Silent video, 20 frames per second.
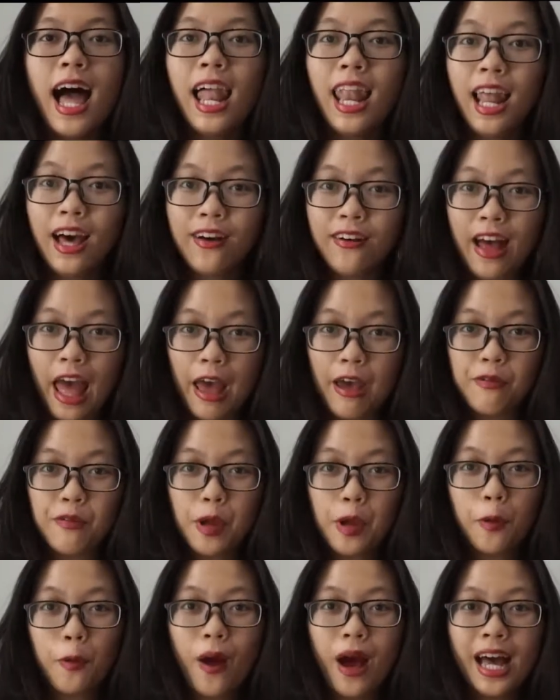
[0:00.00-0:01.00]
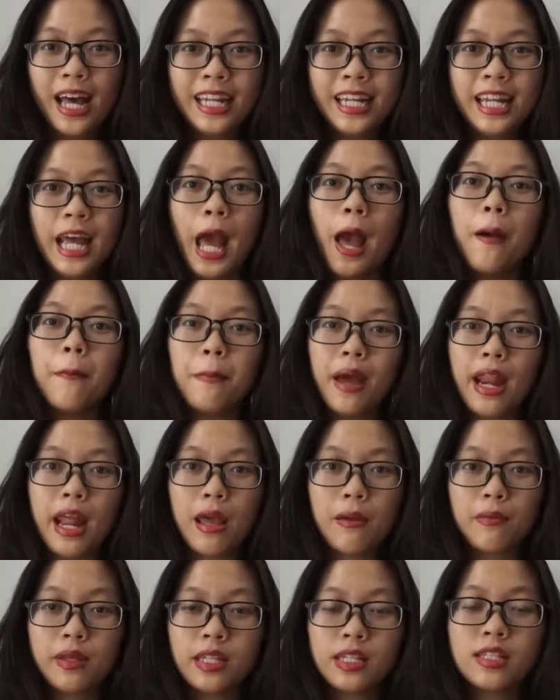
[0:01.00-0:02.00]
Hello everyone, my
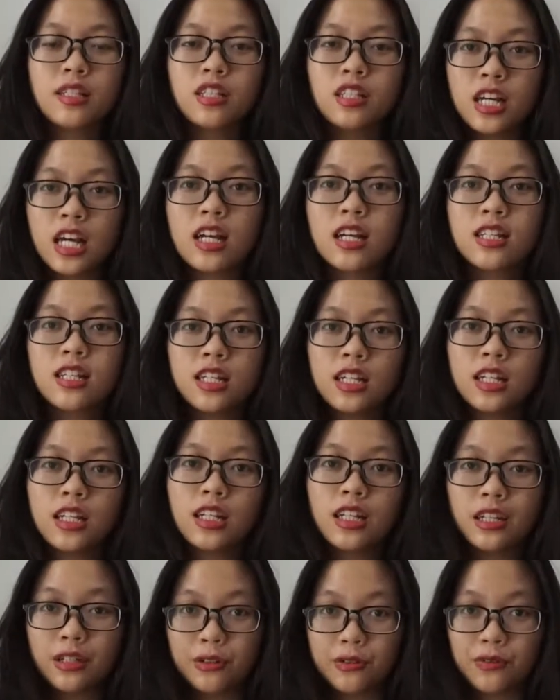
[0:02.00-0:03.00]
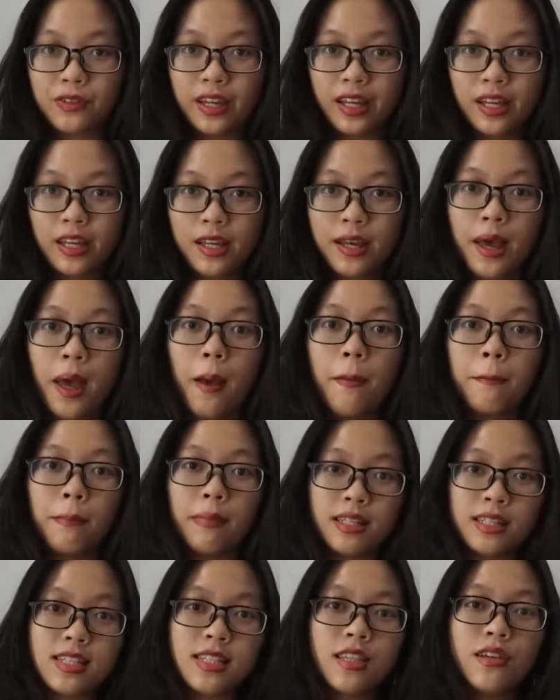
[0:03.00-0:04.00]
name is TRAN TRINH KIEU. My
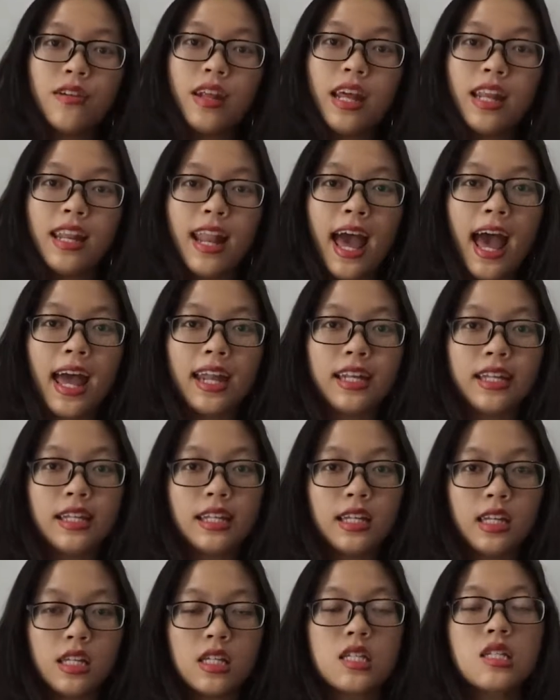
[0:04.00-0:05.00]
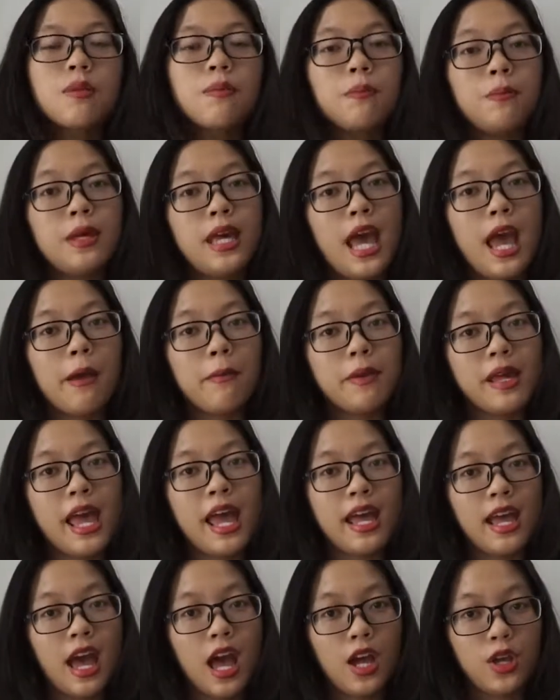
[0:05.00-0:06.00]
student ID is
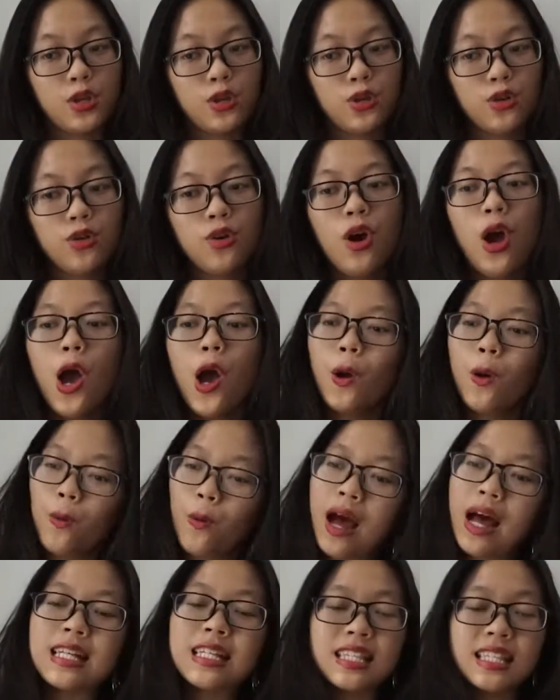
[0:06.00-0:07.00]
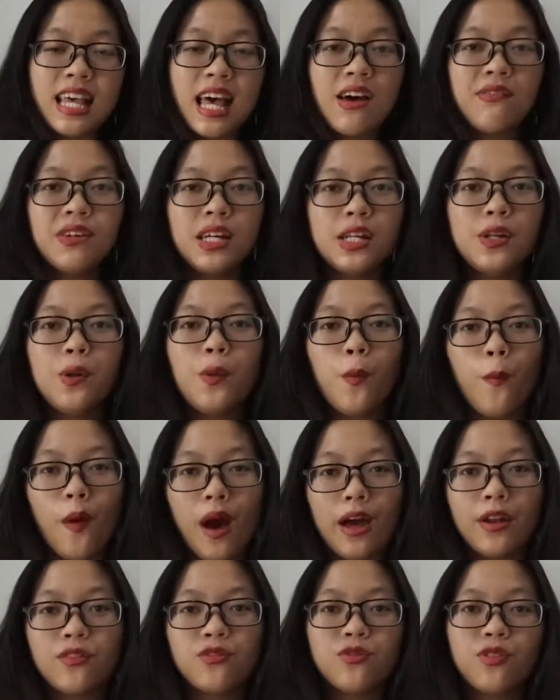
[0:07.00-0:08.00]
BABAIU
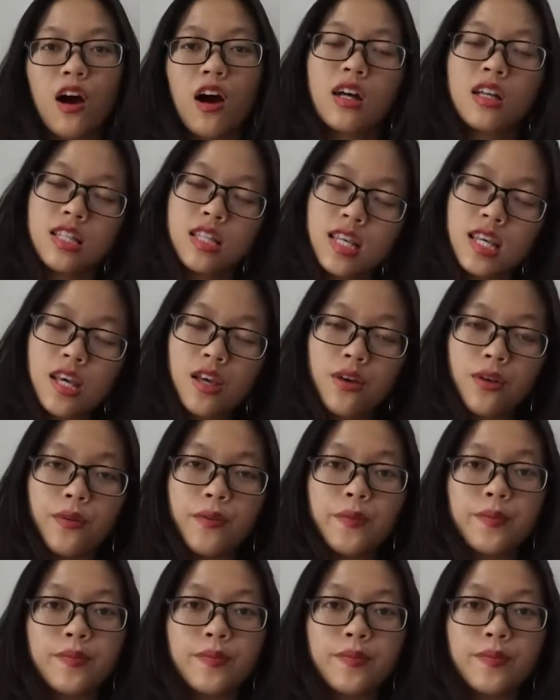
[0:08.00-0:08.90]
17142.